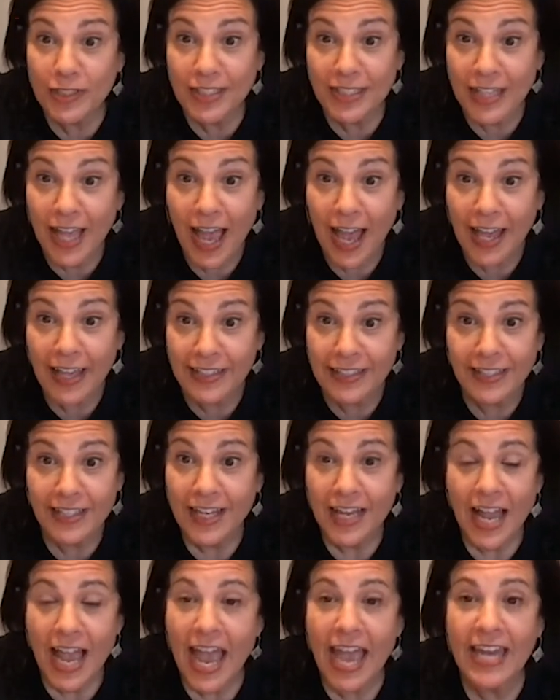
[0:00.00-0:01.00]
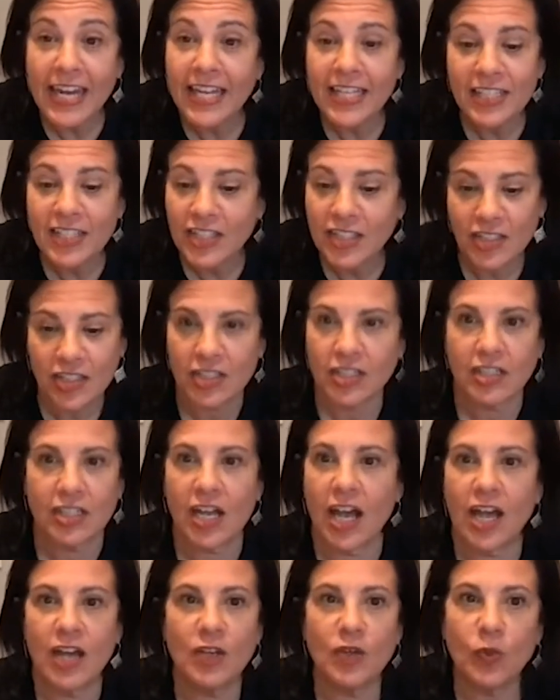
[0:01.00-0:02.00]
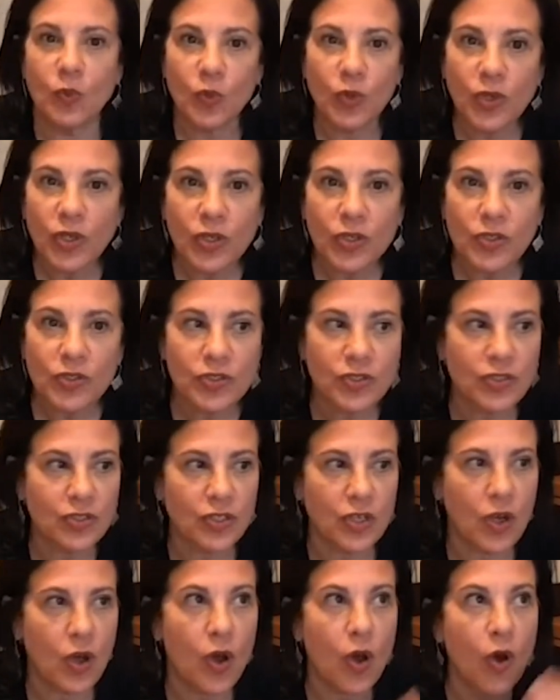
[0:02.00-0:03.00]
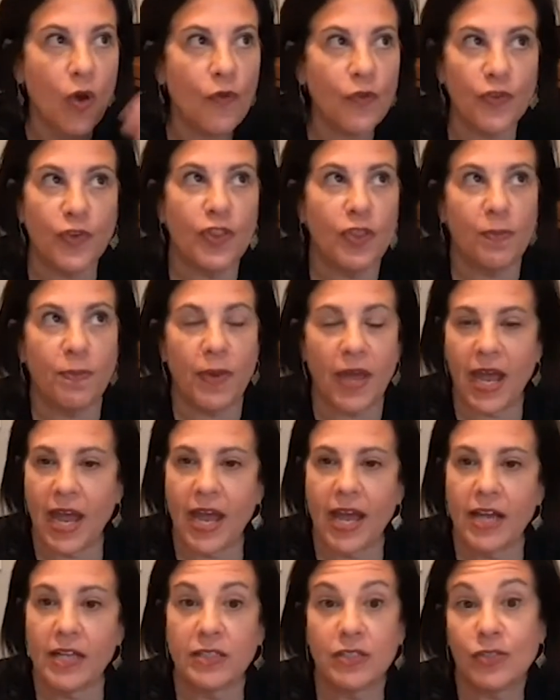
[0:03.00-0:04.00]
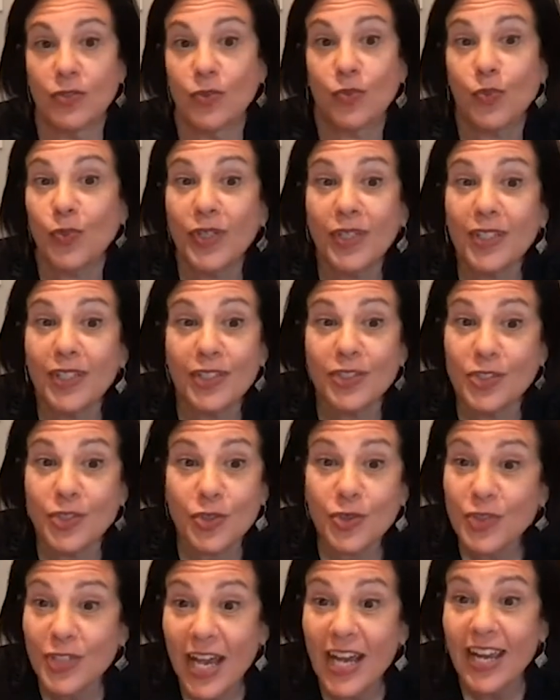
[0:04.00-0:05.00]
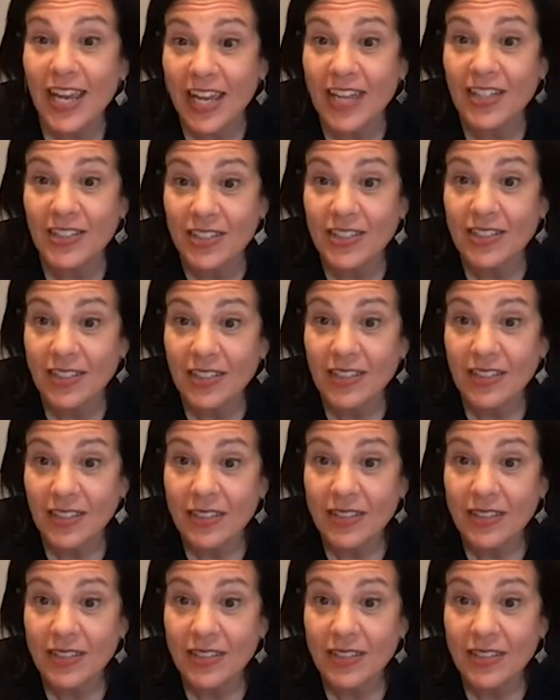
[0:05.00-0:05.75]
percent. And it's just gotten worse over the past really 2 decades.